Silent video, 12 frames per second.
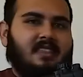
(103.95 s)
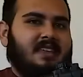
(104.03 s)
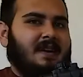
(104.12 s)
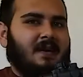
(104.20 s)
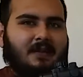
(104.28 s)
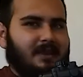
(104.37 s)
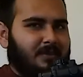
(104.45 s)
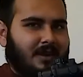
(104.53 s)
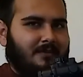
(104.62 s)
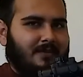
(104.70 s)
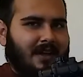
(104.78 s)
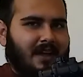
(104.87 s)
The only
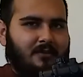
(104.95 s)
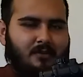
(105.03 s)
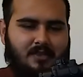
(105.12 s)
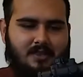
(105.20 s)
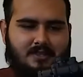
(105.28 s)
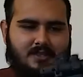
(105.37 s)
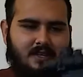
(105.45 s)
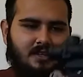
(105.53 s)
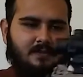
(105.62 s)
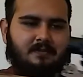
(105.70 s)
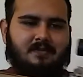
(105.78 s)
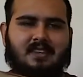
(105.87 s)
problem I have with this
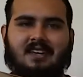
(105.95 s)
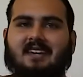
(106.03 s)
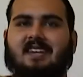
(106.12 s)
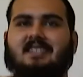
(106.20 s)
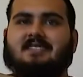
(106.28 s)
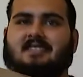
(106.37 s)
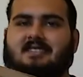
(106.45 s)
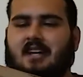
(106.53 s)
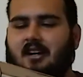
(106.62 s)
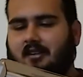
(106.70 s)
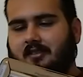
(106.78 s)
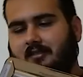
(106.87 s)
gun is the
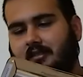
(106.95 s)
stock.